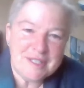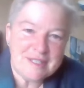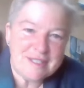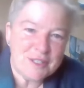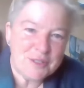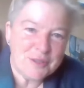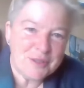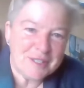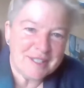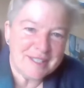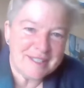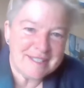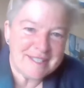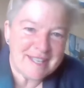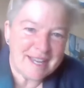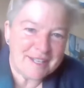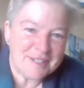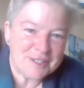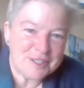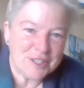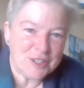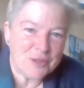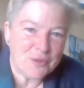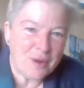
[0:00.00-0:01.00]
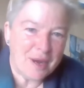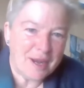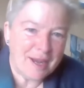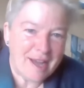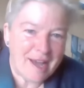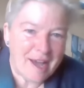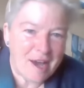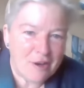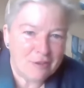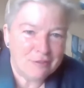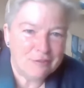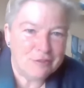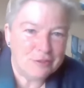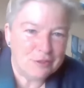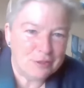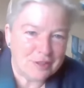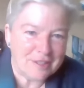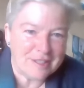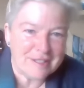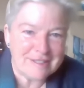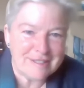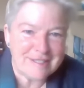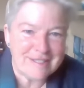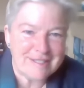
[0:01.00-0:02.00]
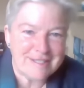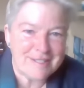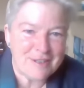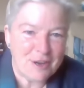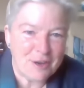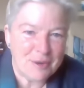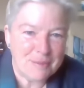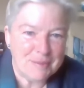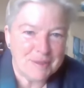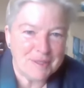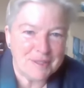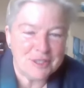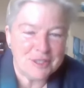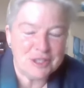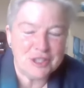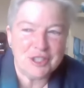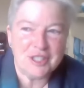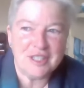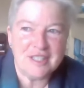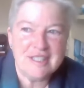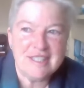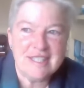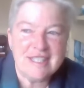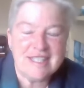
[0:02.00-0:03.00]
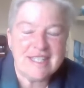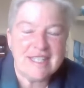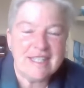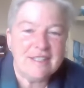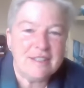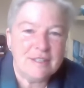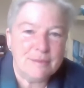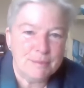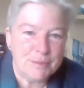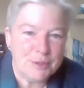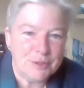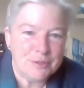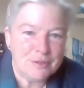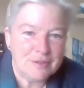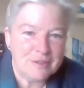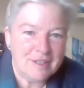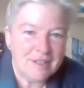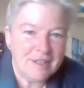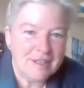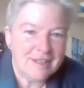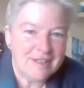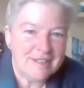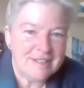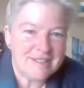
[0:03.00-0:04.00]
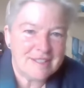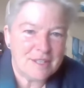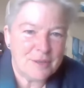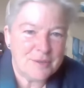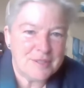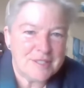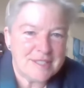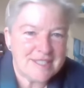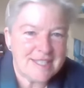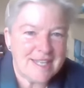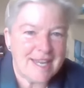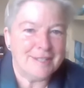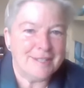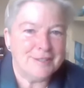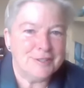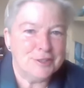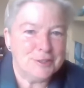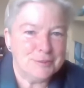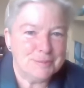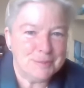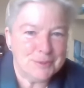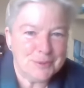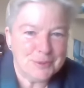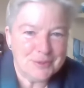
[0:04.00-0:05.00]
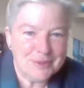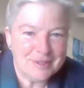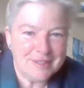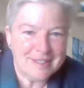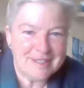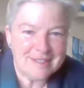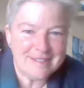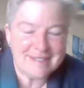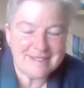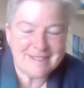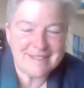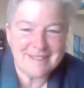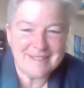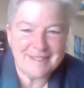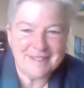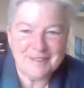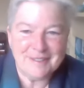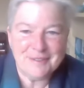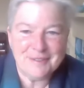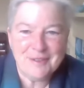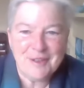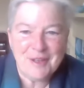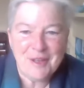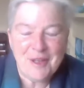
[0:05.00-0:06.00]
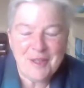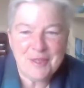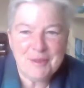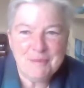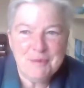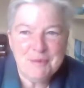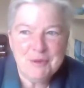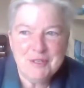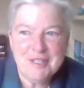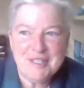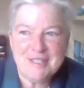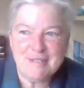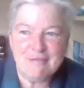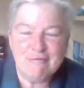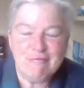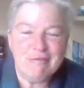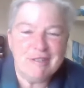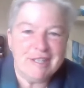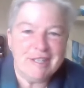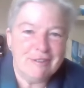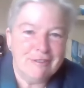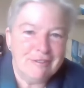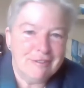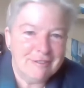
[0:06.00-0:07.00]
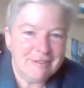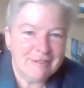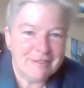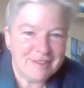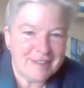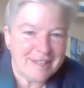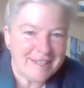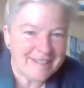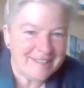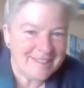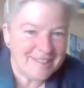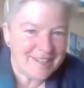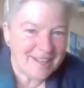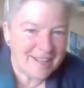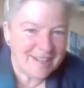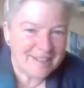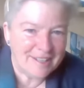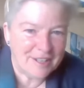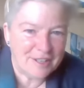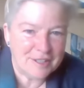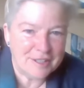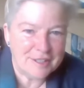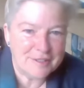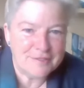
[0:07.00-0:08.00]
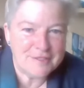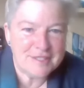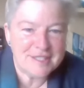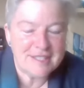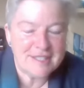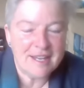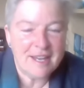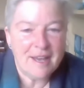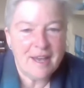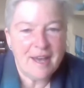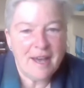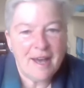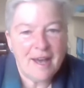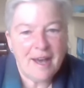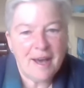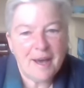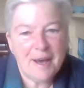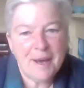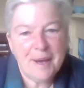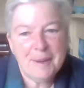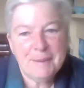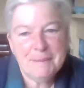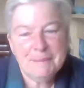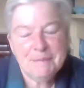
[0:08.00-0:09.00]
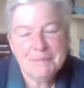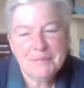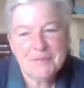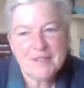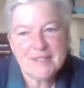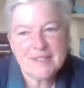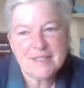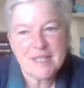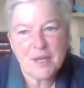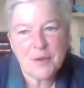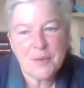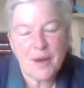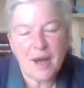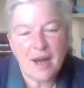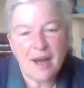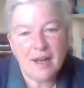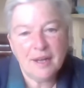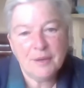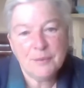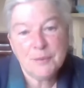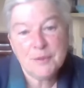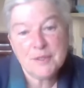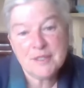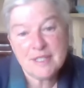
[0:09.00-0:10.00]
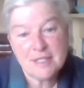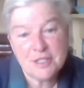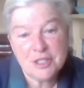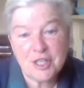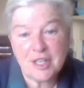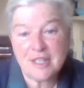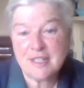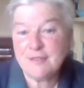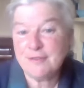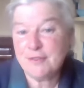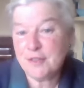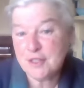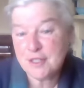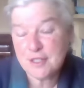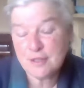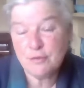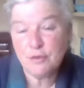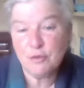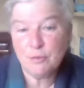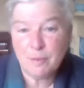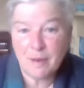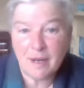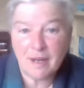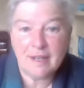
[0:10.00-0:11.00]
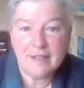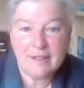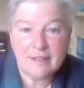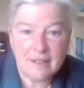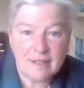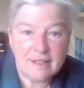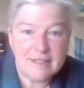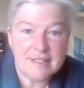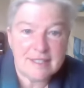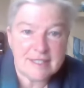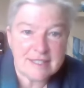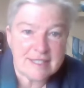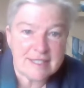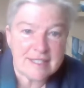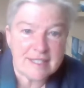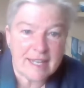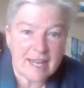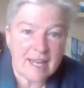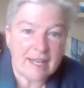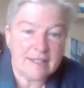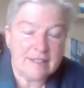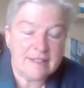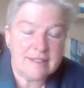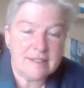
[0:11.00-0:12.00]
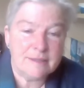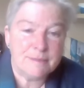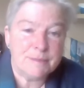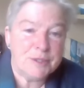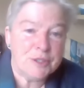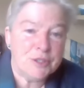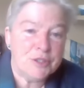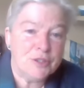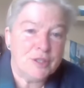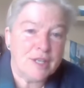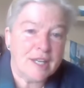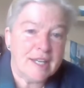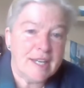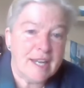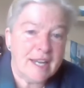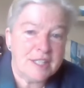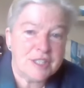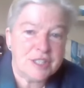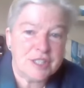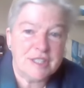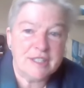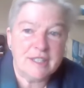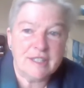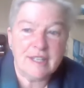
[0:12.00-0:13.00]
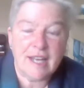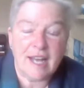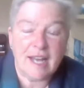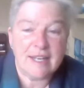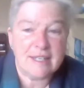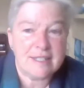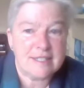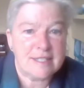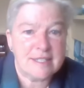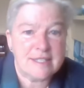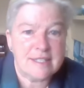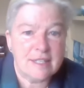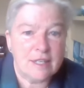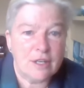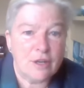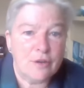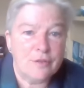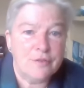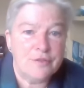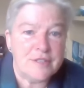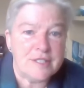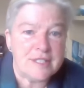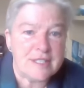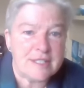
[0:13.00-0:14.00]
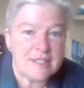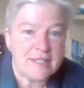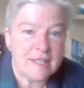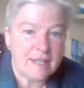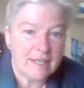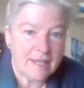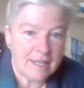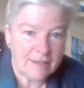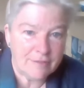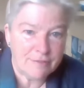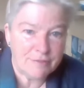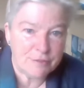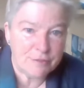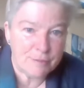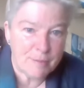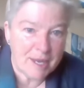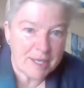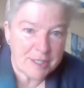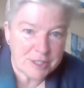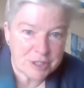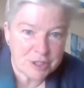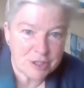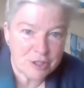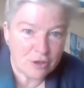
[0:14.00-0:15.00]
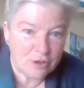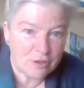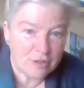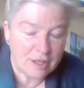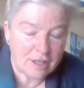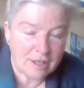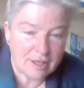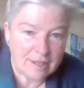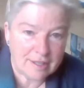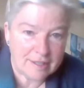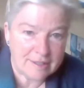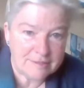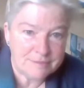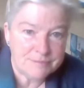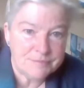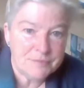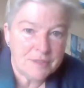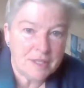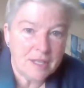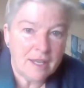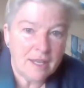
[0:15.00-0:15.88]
is doing is actually quite a helpful thing to start because you can see the moon. So it's tangible. The moon is a real thing in our lives. So I would suggest, first of all, buying a decent calendar, but you can actually access a lot of this information online.